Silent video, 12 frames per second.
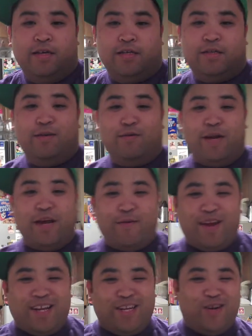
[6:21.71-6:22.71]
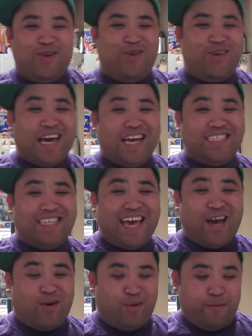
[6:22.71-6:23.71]
so what I want to show you guys
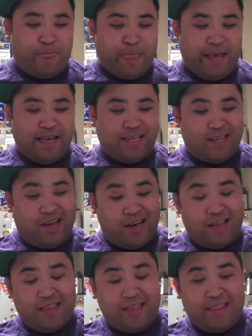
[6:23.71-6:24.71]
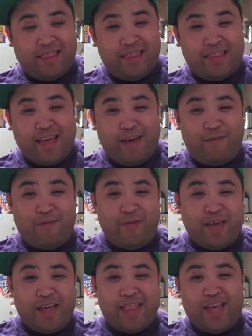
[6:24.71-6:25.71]
now is all the stuff
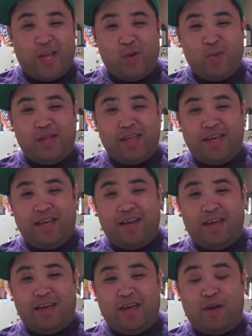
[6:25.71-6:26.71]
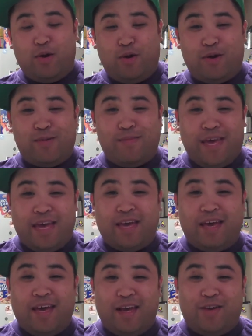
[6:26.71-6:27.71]
that you need in order to make
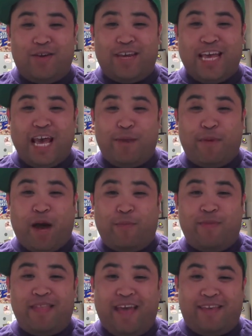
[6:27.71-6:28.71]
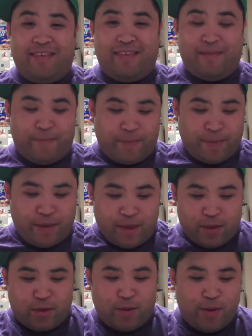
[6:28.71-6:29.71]
your cake pops nice.
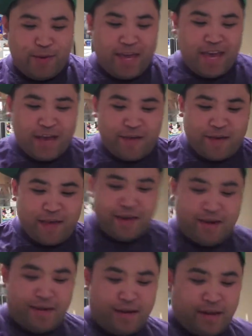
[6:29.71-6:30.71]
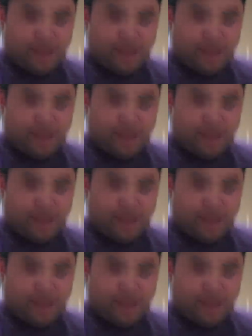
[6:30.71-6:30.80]
So what we have here